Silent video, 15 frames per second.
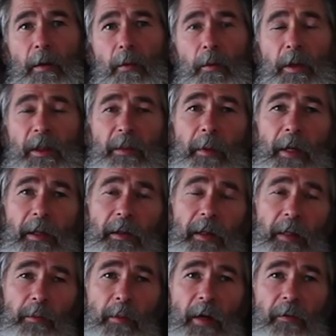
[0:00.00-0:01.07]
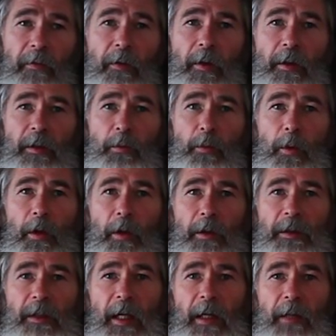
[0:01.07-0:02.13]
Which meant that my first
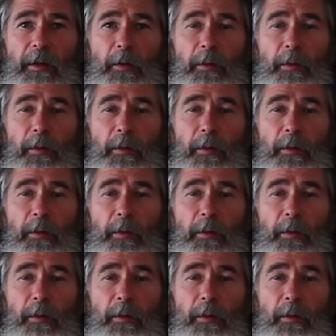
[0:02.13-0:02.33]
works had